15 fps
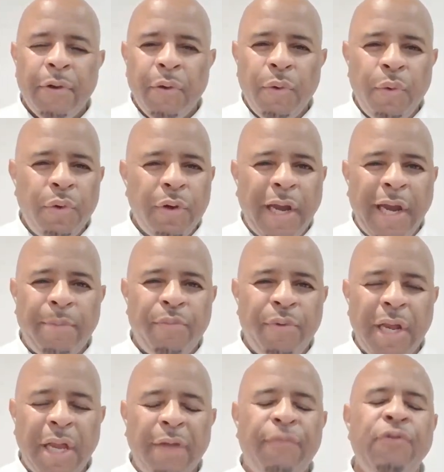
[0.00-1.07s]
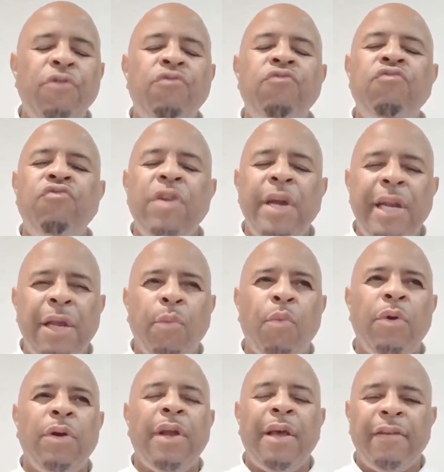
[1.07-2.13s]
Unai Emery, if you really
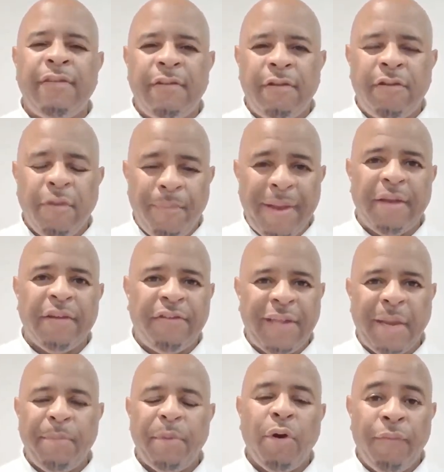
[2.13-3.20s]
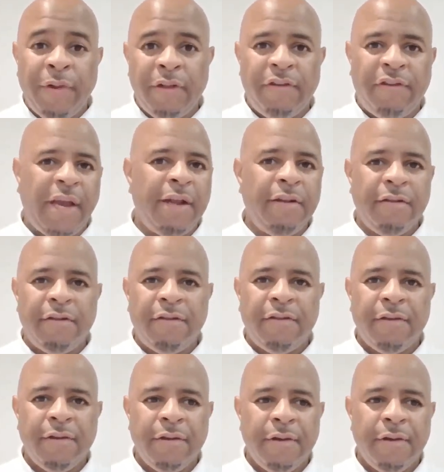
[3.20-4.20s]
want us to make a statement of intent,